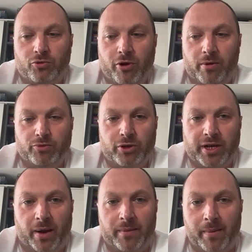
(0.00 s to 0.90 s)
Real Madrid
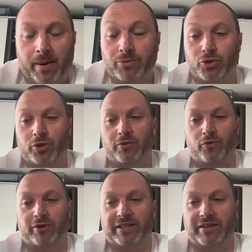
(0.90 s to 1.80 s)
coming up. I'm sure you've
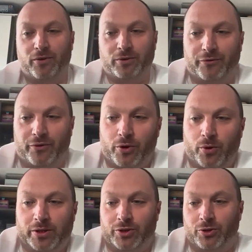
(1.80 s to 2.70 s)
already filled a few
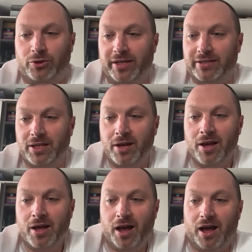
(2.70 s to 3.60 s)
questions on this.
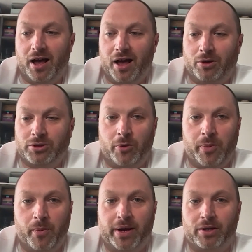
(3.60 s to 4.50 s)
I was
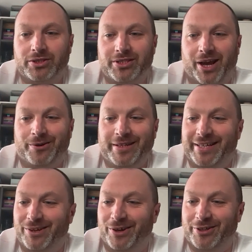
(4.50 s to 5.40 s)
hoping we could zone
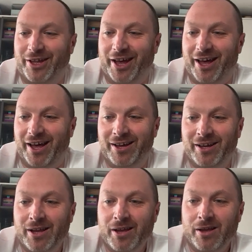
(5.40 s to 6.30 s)
in
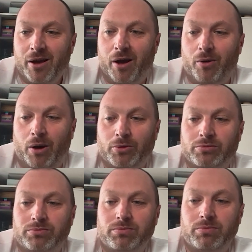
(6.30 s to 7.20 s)
on.